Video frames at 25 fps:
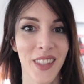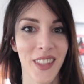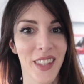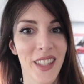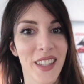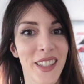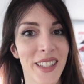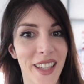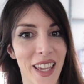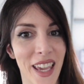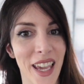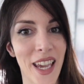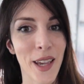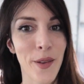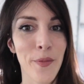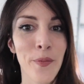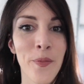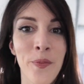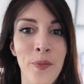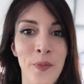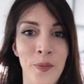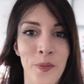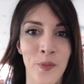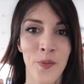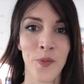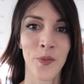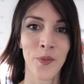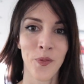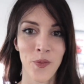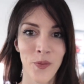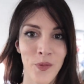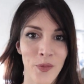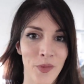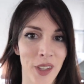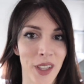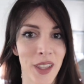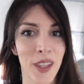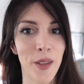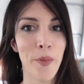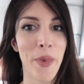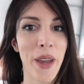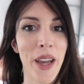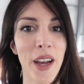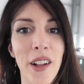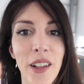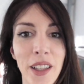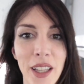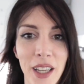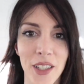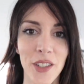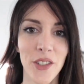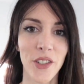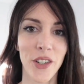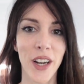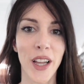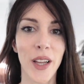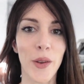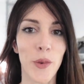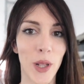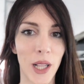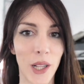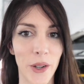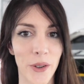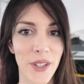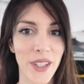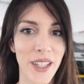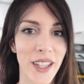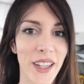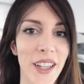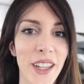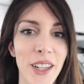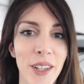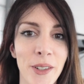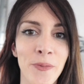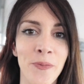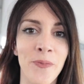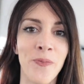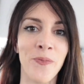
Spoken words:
This came in the mail yesterday while I was here.